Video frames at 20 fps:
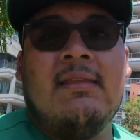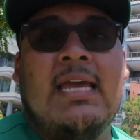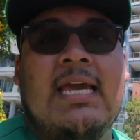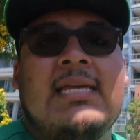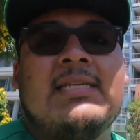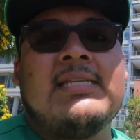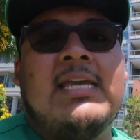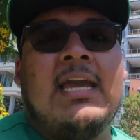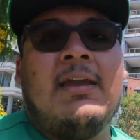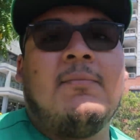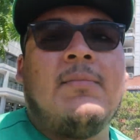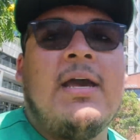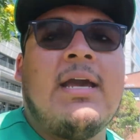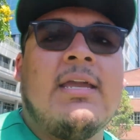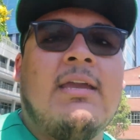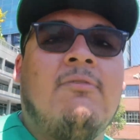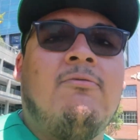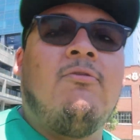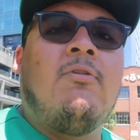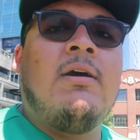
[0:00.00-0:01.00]
the A's came
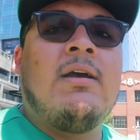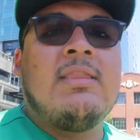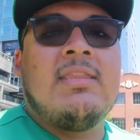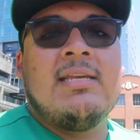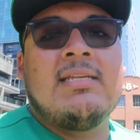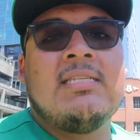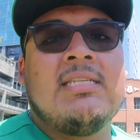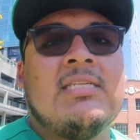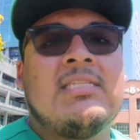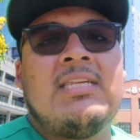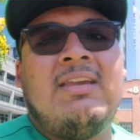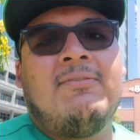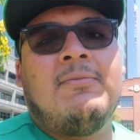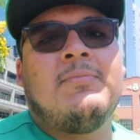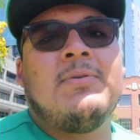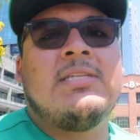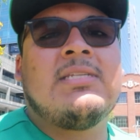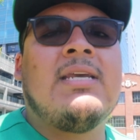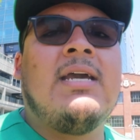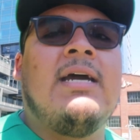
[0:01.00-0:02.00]
back and won thanks to
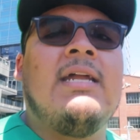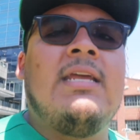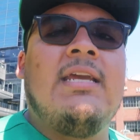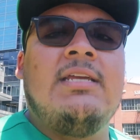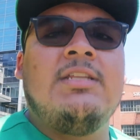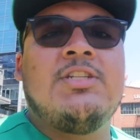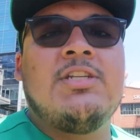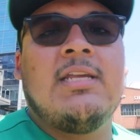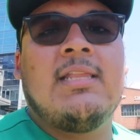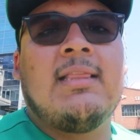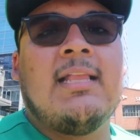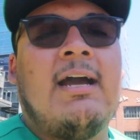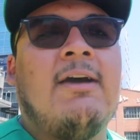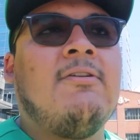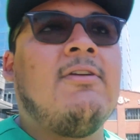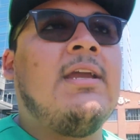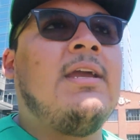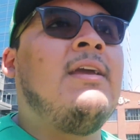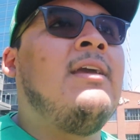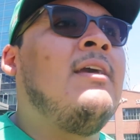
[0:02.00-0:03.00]
Stephen Piscotti and Jed
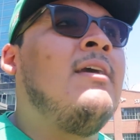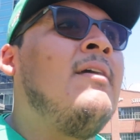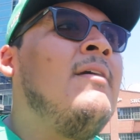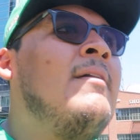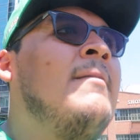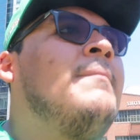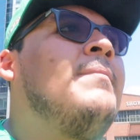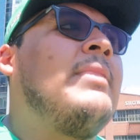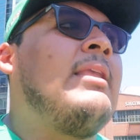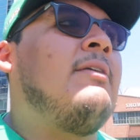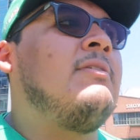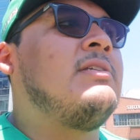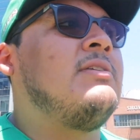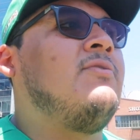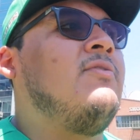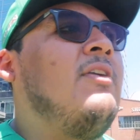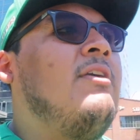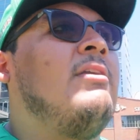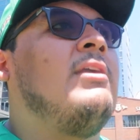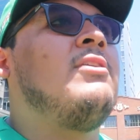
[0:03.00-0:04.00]
Lowry. That was
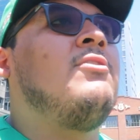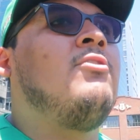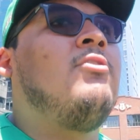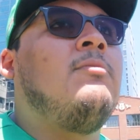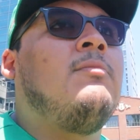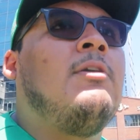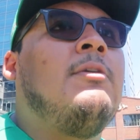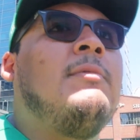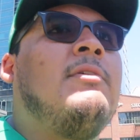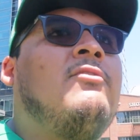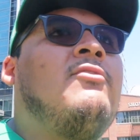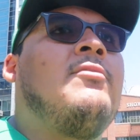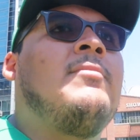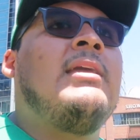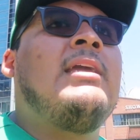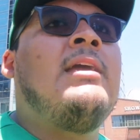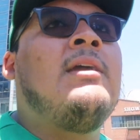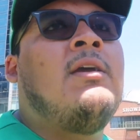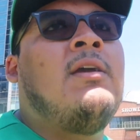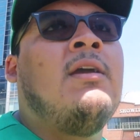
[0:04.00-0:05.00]
a very cool moment for
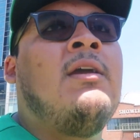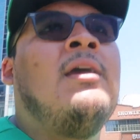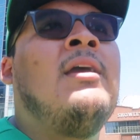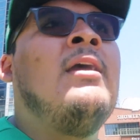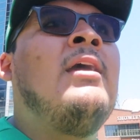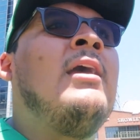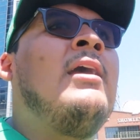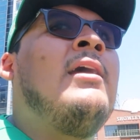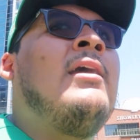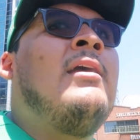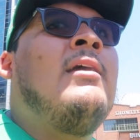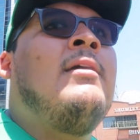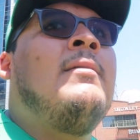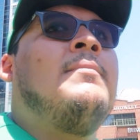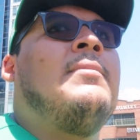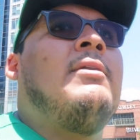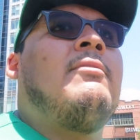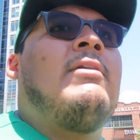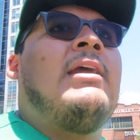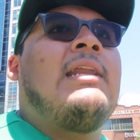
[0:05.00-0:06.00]
me.
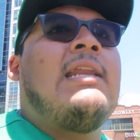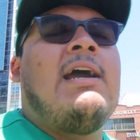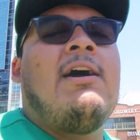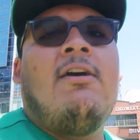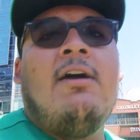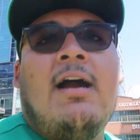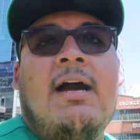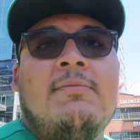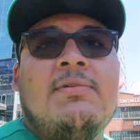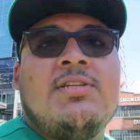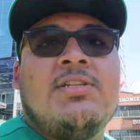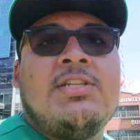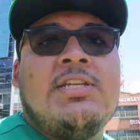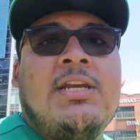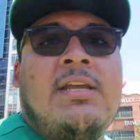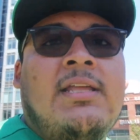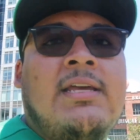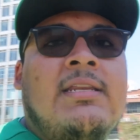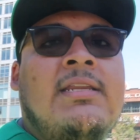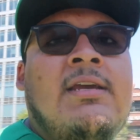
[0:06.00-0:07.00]
But right now, I'm just
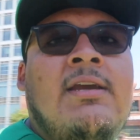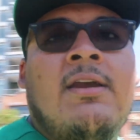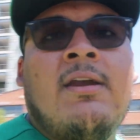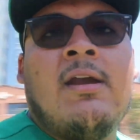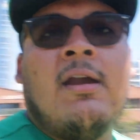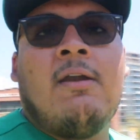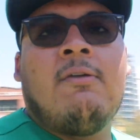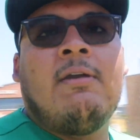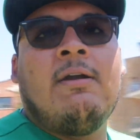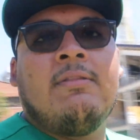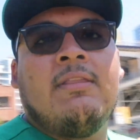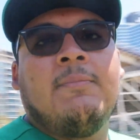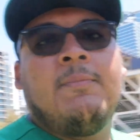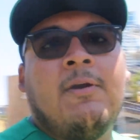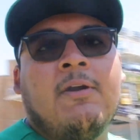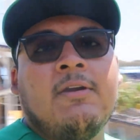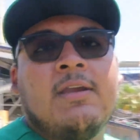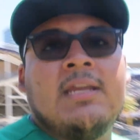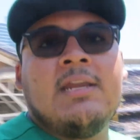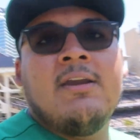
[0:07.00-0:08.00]
chilling around the
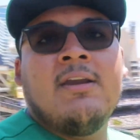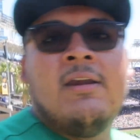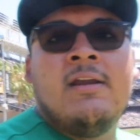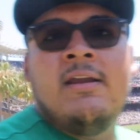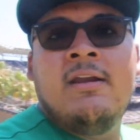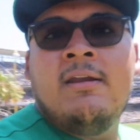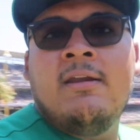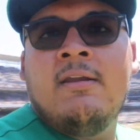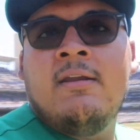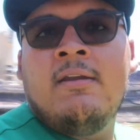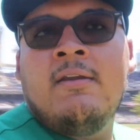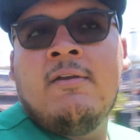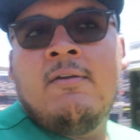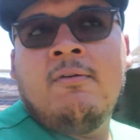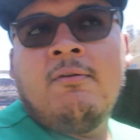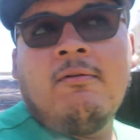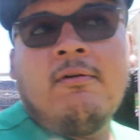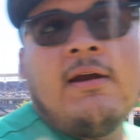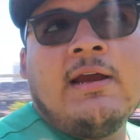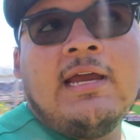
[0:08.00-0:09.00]
park here,
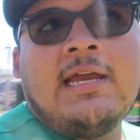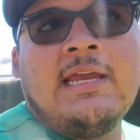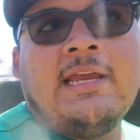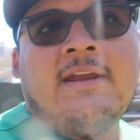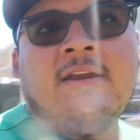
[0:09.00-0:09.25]
right